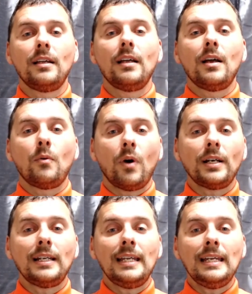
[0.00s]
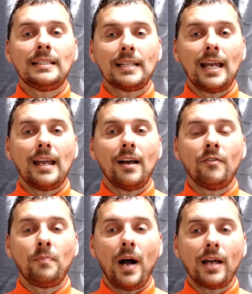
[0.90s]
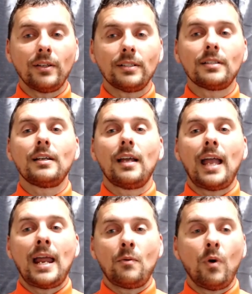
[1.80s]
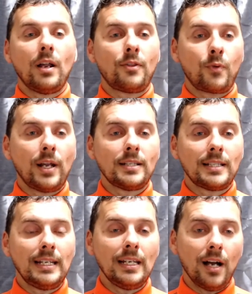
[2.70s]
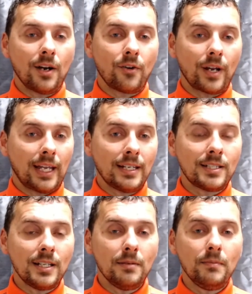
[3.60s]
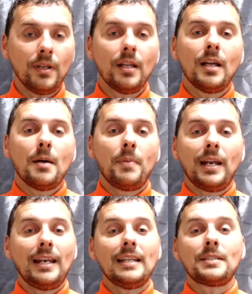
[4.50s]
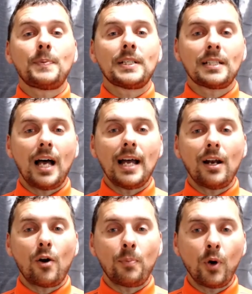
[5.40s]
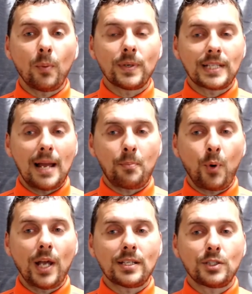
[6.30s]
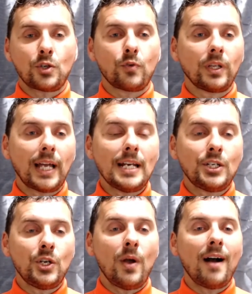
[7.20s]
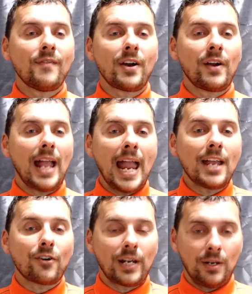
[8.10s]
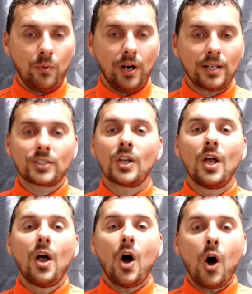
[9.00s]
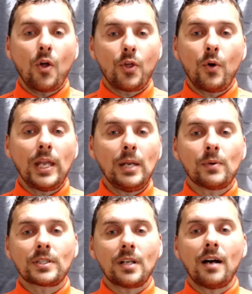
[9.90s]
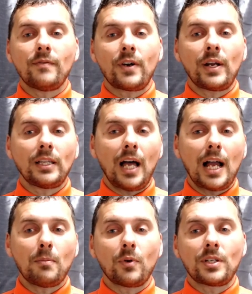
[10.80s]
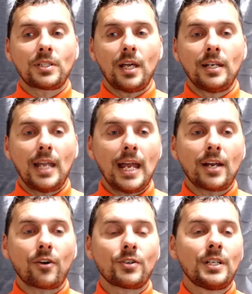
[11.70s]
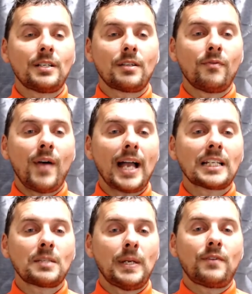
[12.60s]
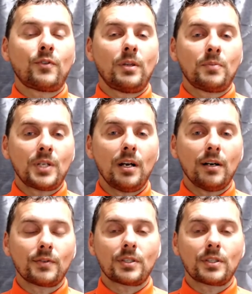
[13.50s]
what did he say of Pilate, and what threats did he utter against him? But it is beside our purpose at present to relate to you how very angry he was, although he was not very liable to sudden anger, since the facts speak for themselves.